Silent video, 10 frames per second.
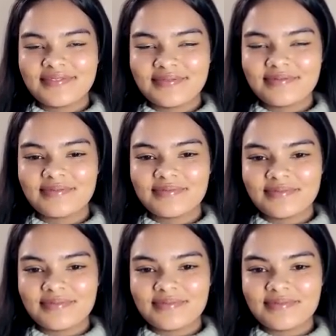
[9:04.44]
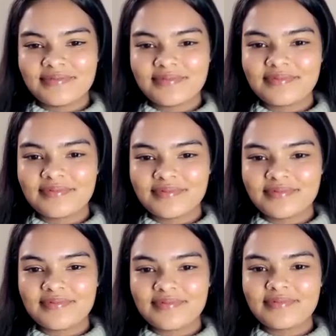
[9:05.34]

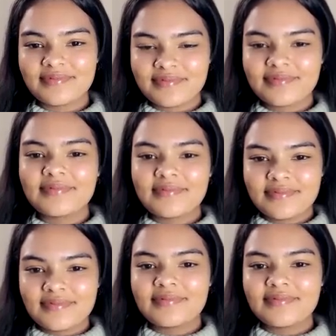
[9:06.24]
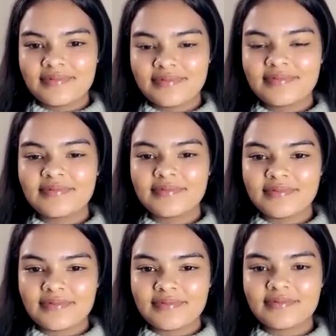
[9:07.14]

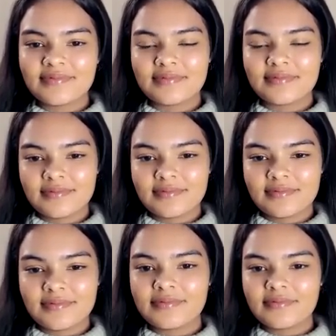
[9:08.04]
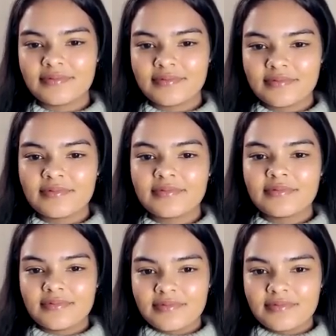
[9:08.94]
(silent)